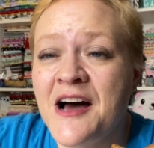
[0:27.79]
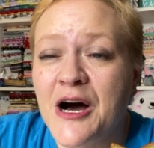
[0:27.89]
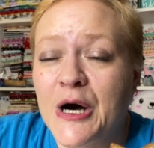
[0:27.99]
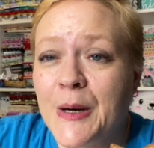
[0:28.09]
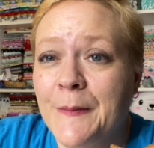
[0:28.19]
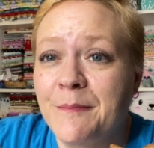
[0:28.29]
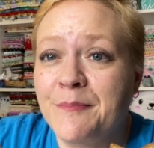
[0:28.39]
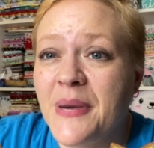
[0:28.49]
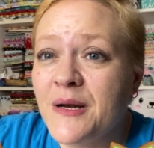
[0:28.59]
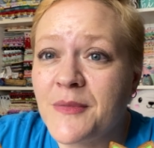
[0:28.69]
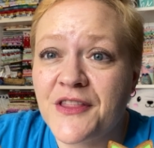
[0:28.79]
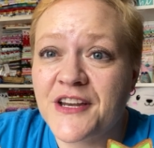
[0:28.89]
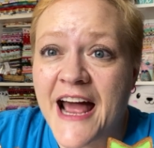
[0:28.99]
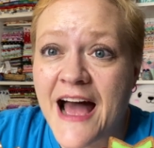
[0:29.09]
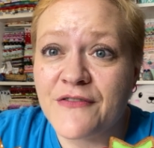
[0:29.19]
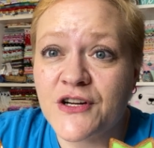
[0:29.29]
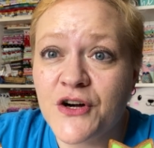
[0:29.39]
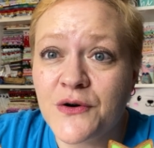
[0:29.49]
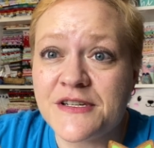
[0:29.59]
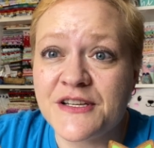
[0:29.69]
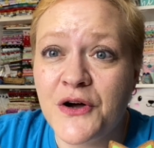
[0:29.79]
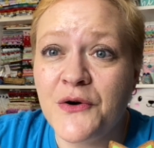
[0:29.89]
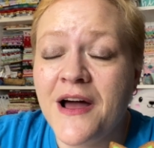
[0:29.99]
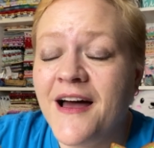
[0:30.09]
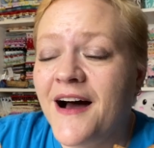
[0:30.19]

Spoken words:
about a month and a half ago or so,